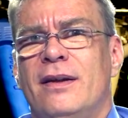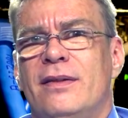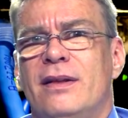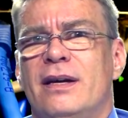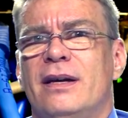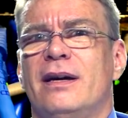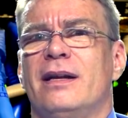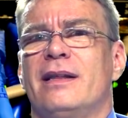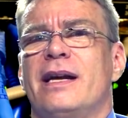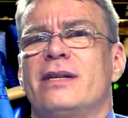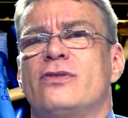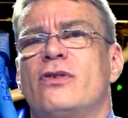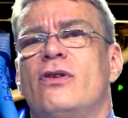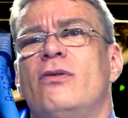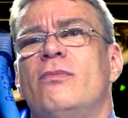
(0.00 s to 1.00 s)
The
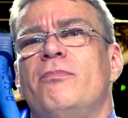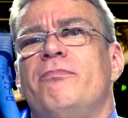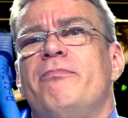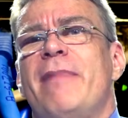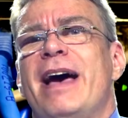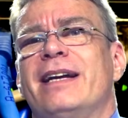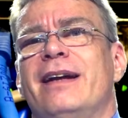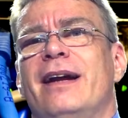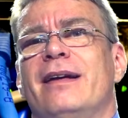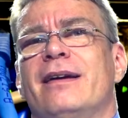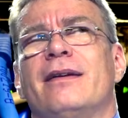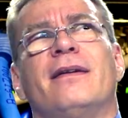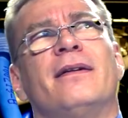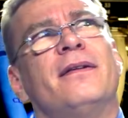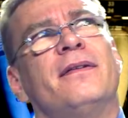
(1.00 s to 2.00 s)
electrical
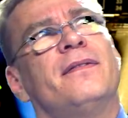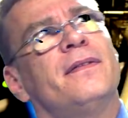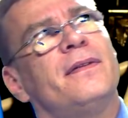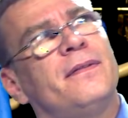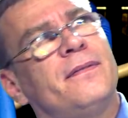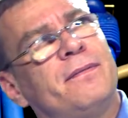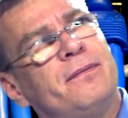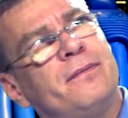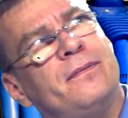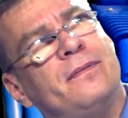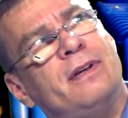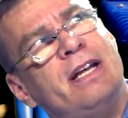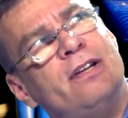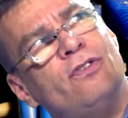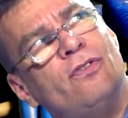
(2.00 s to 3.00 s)
magnetic
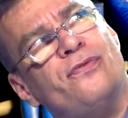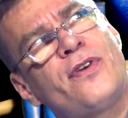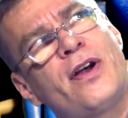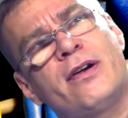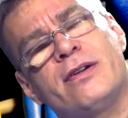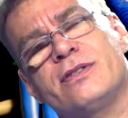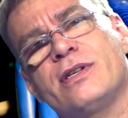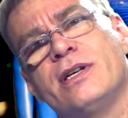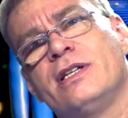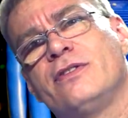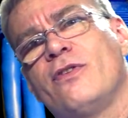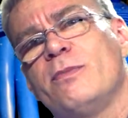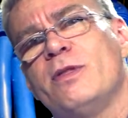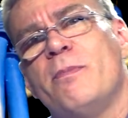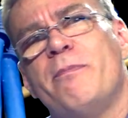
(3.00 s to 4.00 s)
interference is
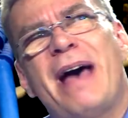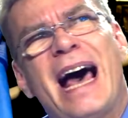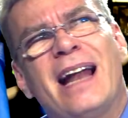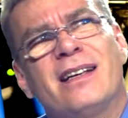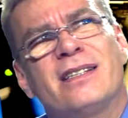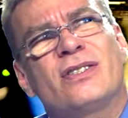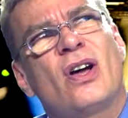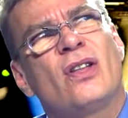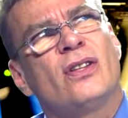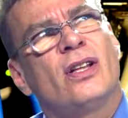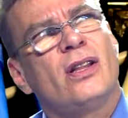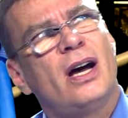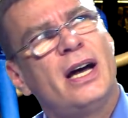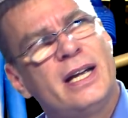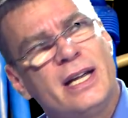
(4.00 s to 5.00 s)
from the ballast on the
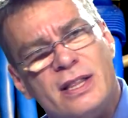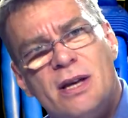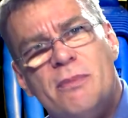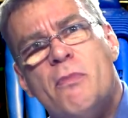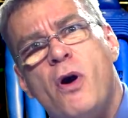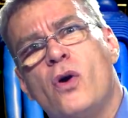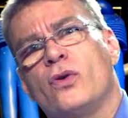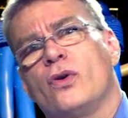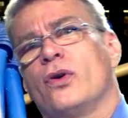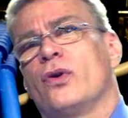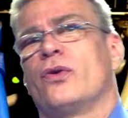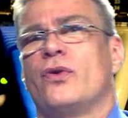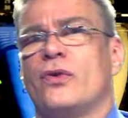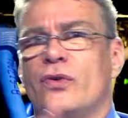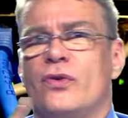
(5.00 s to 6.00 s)
light and the motor
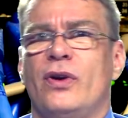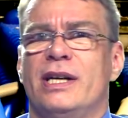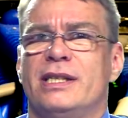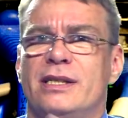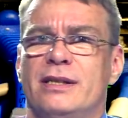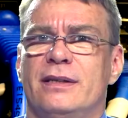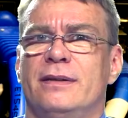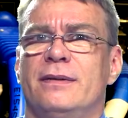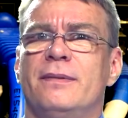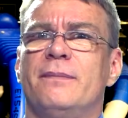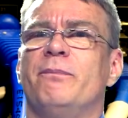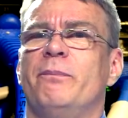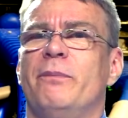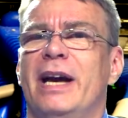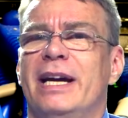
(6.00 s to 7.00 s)
creates a
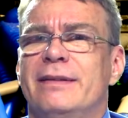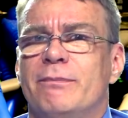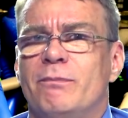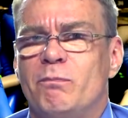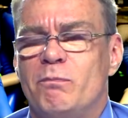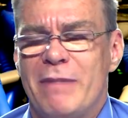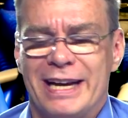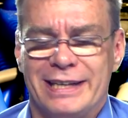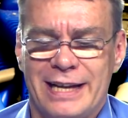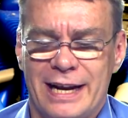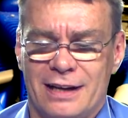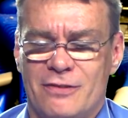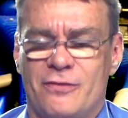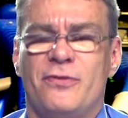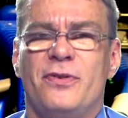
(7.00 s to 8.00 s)
mag
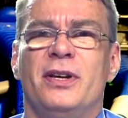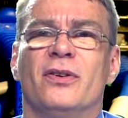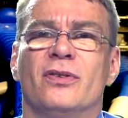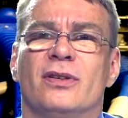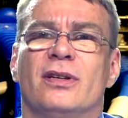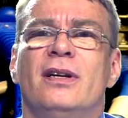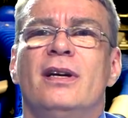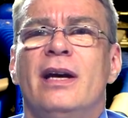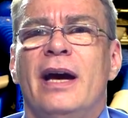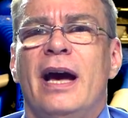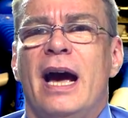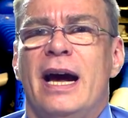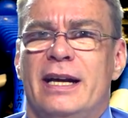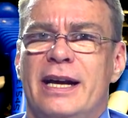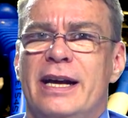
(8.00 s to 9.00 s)
magnetic field
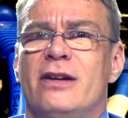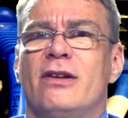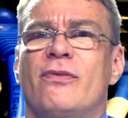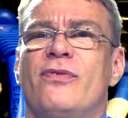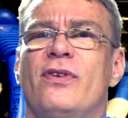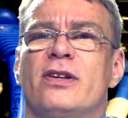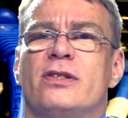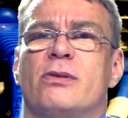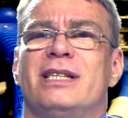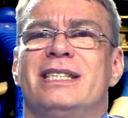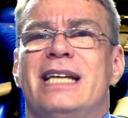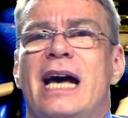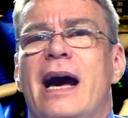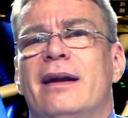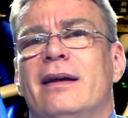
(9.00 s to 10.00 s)
and it interferes with
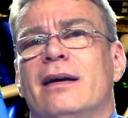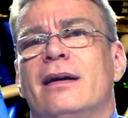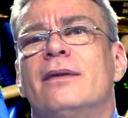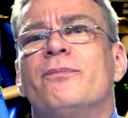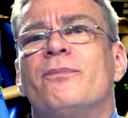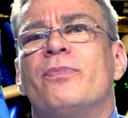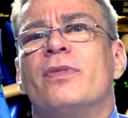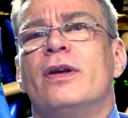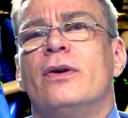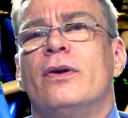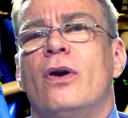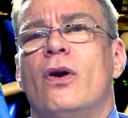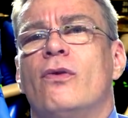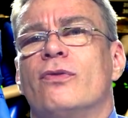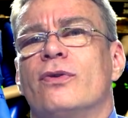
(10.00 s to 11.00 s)
data
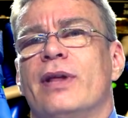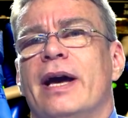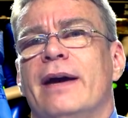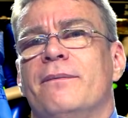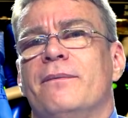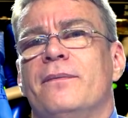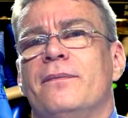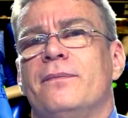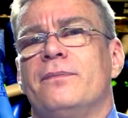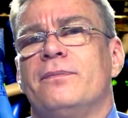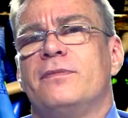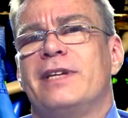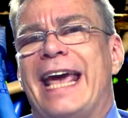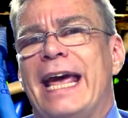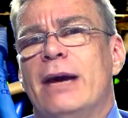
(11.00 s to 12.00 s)
over that
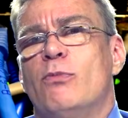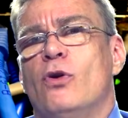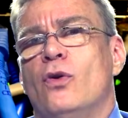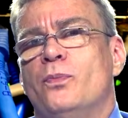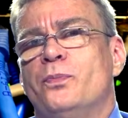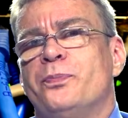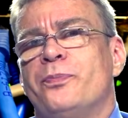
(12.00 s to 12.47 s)
cable.